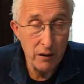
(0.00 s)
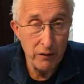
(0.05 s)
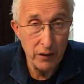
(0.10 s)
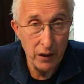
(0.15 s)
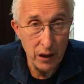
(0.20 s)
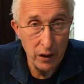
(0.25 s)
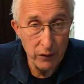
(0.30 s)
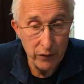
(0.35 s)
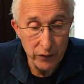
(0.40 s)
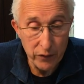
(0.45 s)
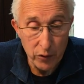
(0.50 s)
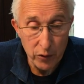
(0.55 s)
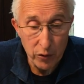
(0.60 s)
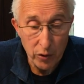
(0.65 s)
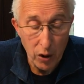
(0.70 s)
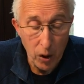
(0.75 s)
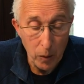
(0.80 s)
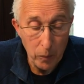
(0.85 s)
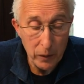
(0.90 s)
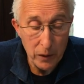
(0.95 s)
very few
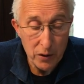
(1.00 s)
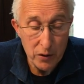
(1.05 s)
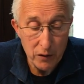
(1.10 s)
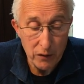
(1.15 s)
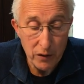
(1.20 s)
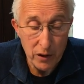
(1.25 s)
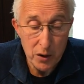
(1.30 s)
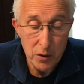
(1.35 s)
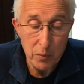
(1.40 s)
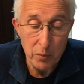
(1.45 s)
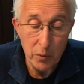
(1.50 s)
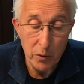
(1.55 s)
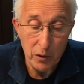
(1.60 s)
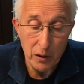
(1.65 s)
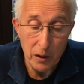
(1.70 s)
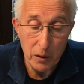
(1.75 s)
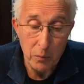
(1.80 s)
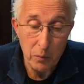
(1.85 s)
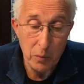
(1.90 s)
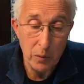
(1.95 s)
copies of this book
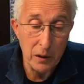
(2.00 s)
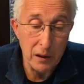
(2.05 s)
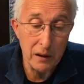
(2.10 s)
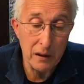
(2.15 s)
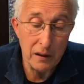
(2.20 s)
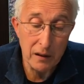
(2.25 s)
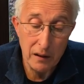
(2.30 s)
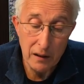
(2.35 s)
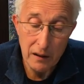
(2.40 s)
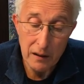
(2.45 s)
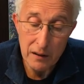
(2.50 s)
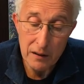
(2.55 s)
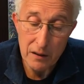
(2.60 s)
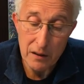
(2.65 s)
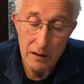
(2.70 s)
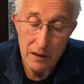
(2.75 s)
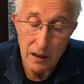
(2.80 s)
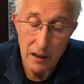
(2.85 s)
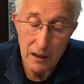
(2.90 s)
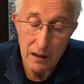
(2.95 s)
in print
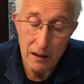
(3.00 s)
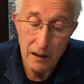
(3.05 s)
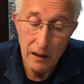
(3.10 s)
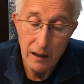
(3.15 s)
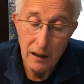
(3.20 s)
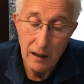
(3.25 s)
today,